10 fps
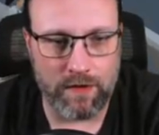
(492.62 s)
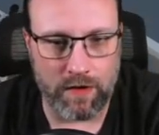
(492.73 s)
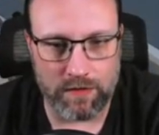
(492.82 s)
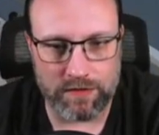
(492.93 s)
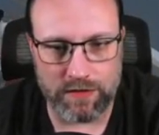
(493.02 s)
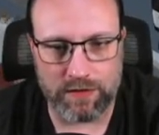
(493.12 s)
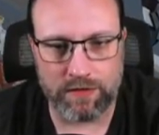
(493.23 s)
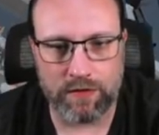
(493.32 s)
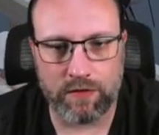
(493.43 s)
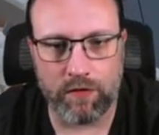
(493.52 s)
Arslan
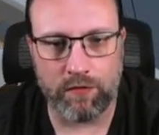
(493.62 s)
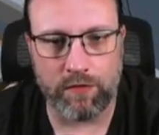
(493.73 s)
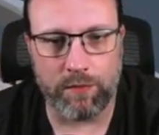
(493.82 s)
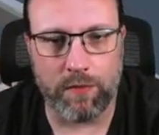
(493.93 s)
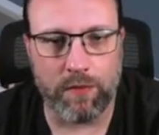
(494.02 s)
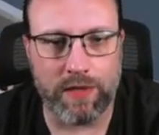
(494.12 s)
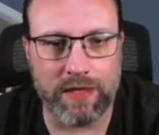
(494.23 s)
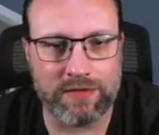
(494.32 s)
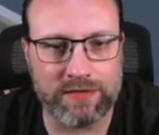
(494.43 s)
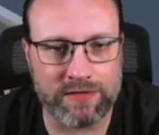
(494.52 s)
over to
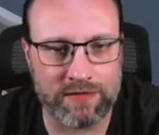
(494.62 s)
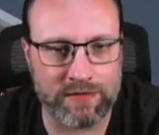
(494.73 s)
Morales,